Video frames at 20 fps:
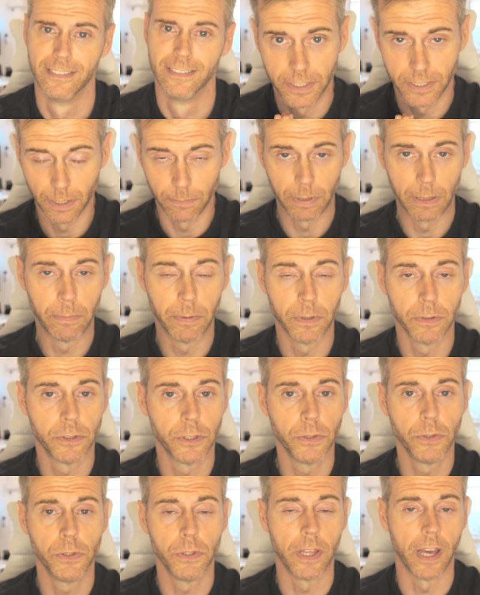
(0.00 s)
Some people
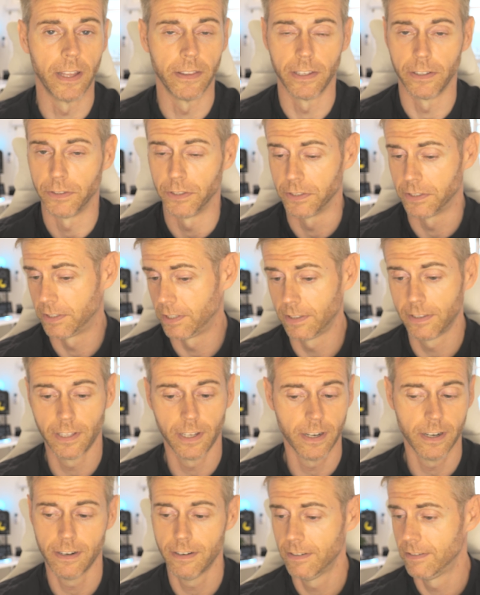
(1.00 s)
do that. They'll just sit
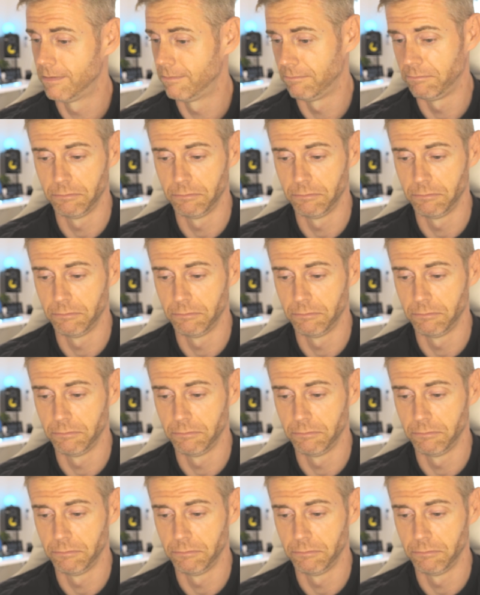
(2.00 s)
there,